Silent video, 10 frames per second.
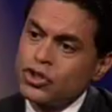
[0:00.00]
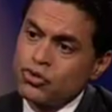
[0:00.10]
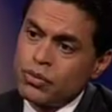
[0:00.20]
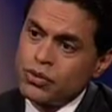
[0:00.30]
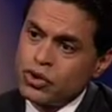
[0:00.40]
these
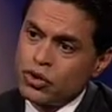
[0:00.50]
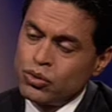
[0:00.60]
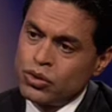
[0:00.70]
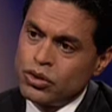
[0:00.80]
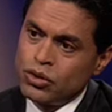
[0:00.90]
trips you
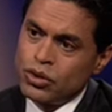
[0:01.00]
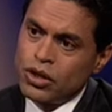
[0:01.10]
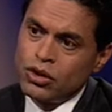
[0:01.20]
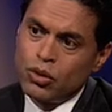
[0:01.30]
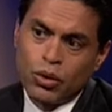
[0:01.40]

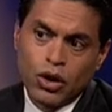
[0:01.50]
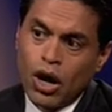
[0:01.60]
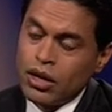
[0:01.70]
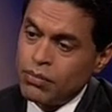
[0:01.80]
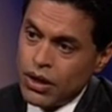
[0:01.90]
were
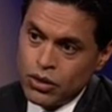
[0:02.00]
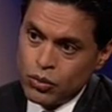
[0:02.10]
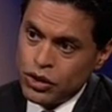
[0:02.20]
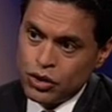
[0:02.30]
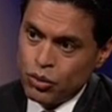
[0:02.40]
not embedded
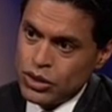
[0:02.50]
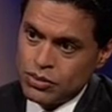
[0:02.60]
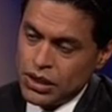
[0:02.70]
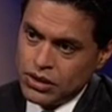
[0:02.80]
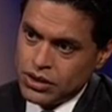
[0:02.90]
with the U.S.
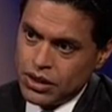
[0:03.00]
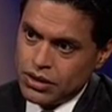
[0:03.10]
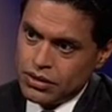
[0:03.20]
military?